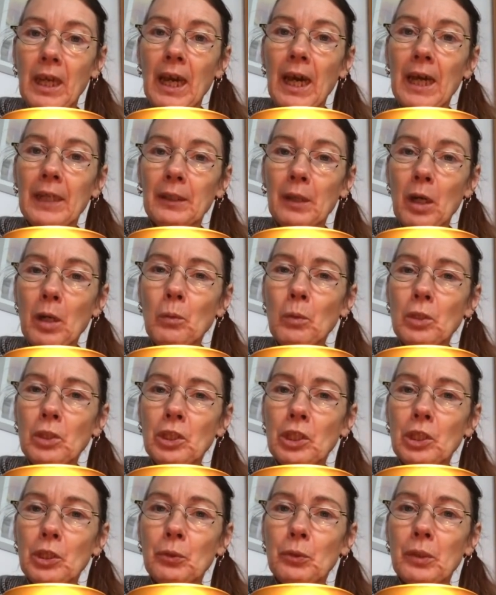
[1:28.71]
And I
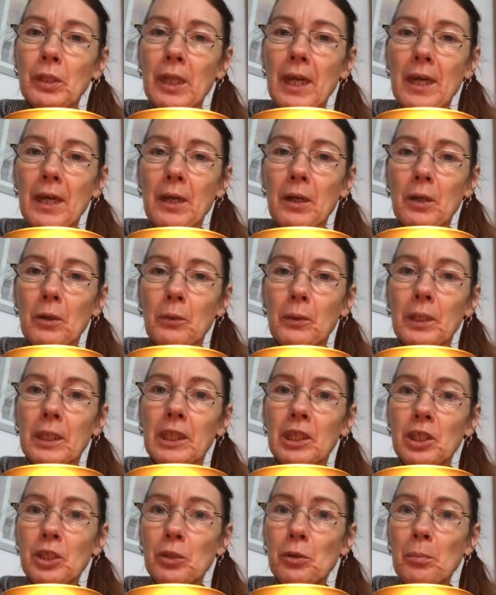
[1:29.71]
want you now,
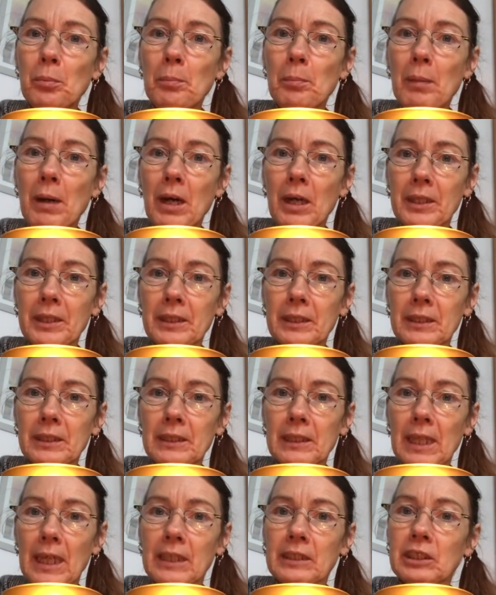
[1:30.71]
in your mind
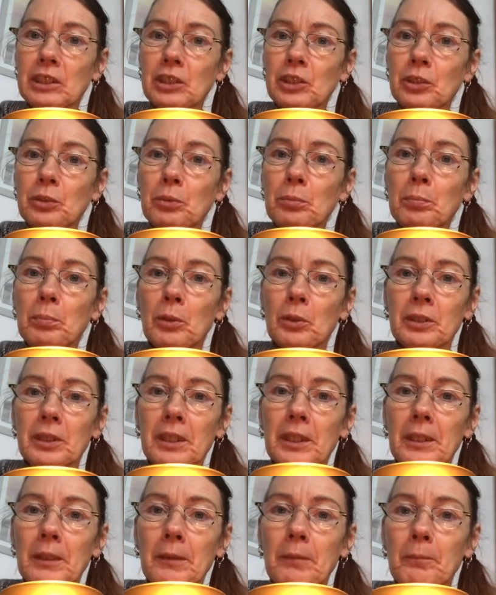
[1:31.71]
and in your
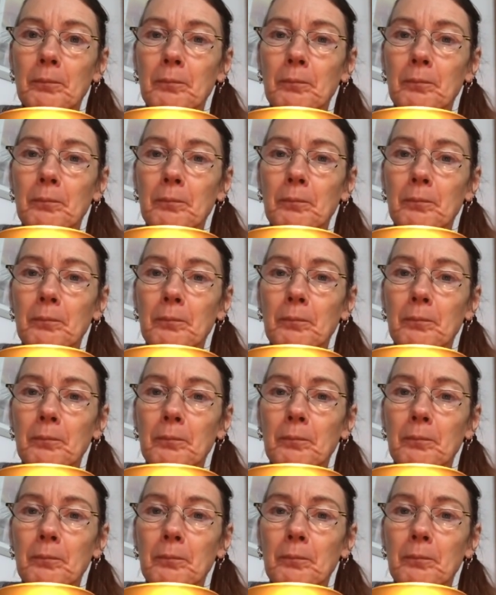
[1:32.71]
body,